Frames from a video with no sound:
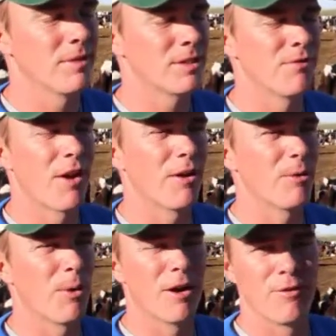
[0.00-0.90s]
It's
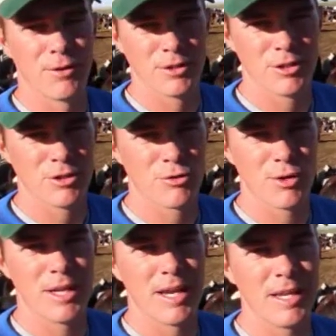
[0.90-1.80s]
very rare for us to
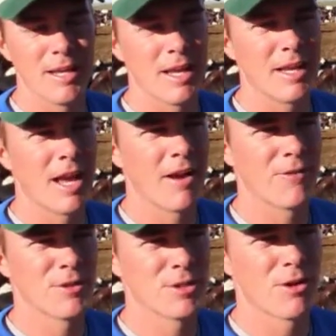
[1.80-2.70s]
treat any
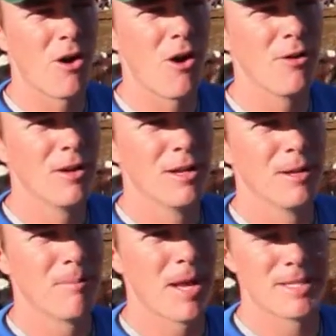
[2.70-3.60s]
heifers at all.
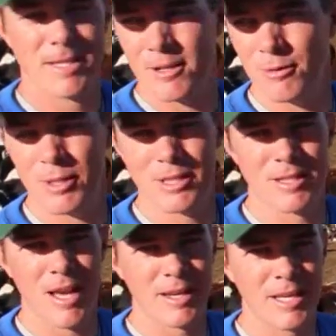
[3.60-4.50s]
Basically, we
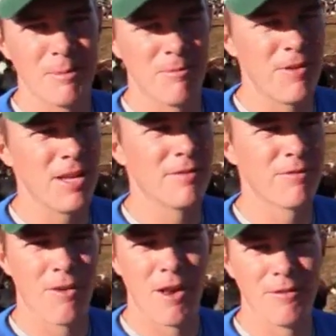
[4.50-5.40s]
just got to keep feeding
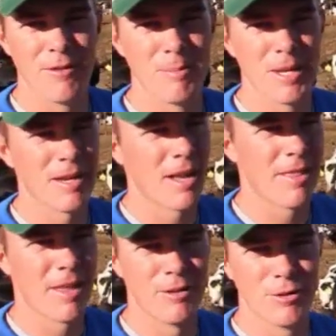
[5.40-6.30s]
in front of them, and
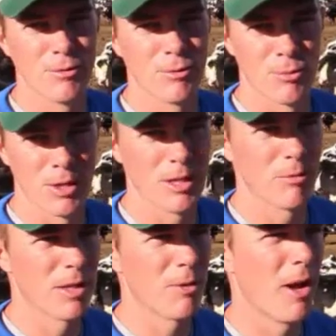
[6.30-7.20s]
they do really,
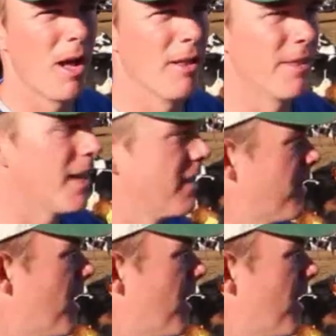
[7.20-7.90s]
really well, and they